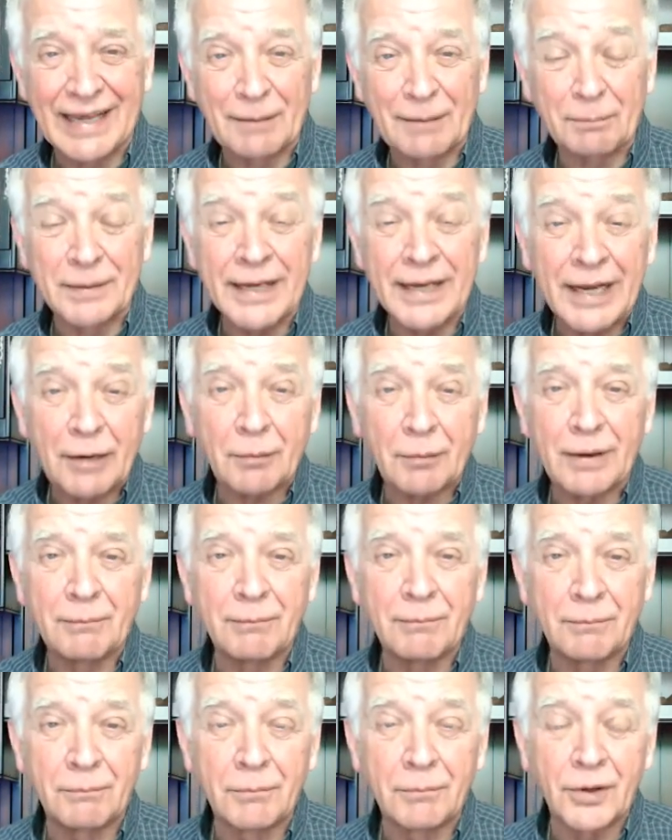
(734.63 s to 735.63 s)
But anyway,
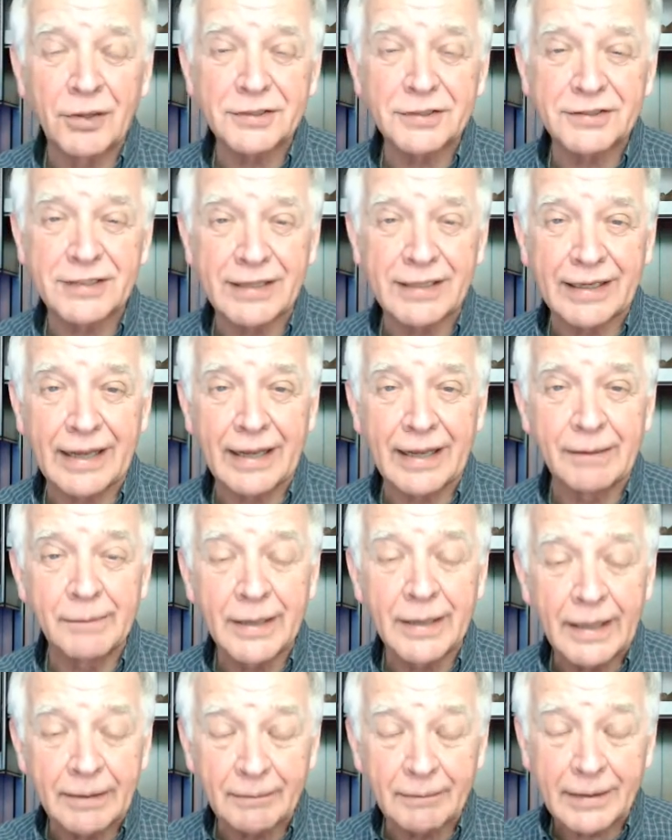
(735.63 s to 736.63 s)
mercy came
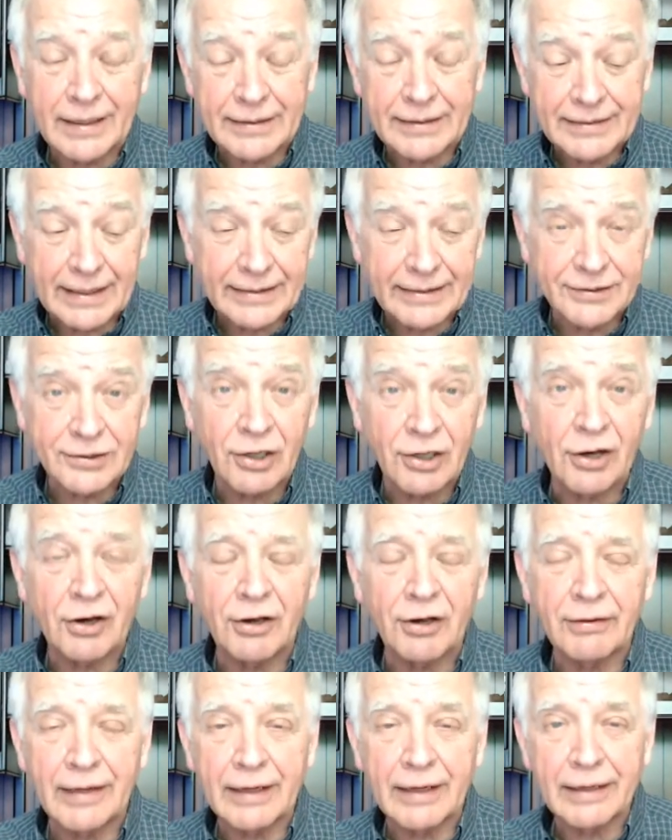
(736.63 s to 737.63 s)
in because I saw
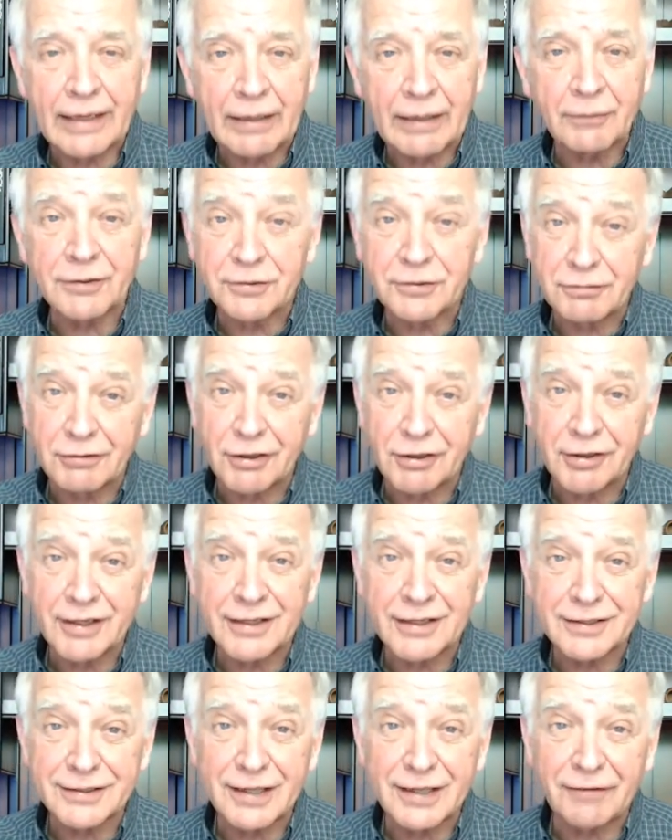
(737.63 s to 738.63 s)
that he was really a
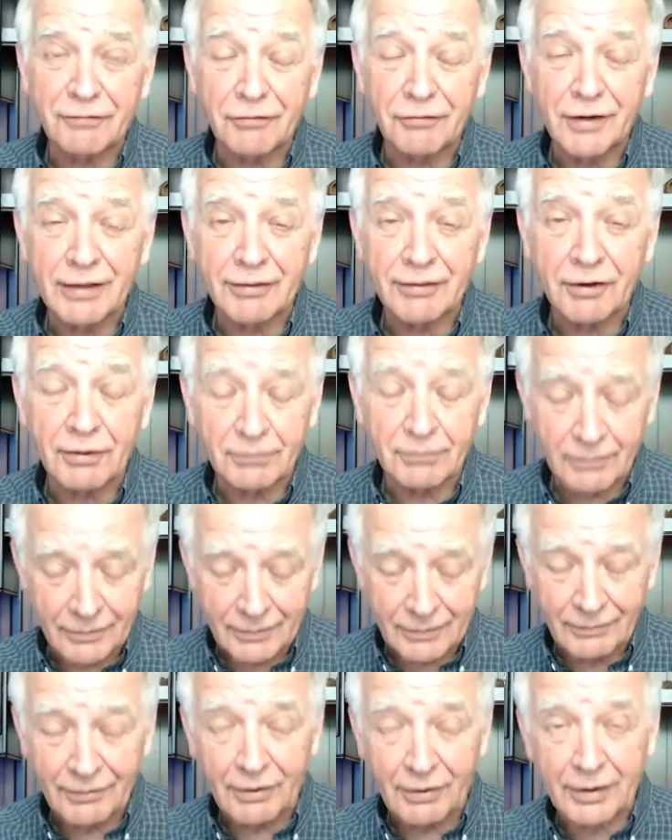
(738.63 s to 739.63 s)
suffering little
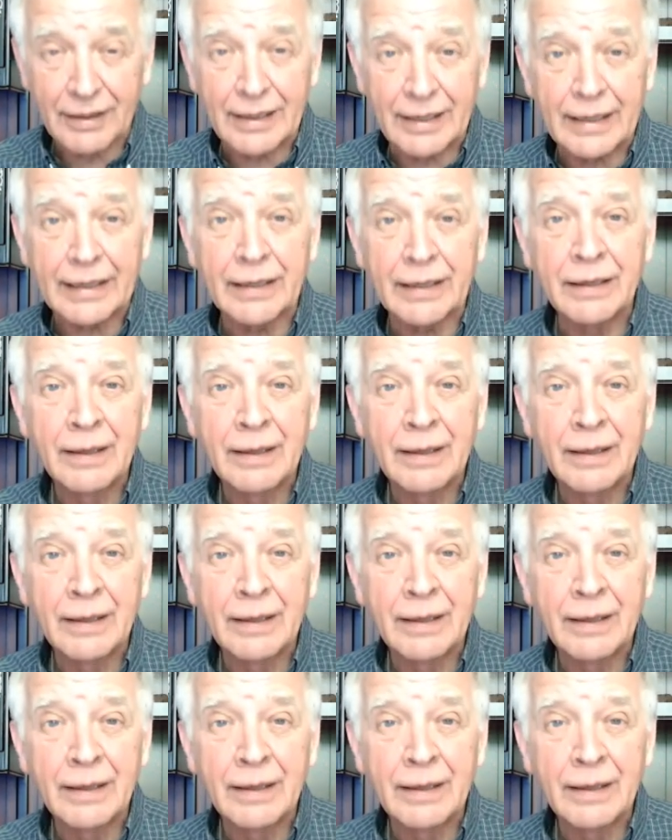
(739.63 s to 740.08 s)
little guy,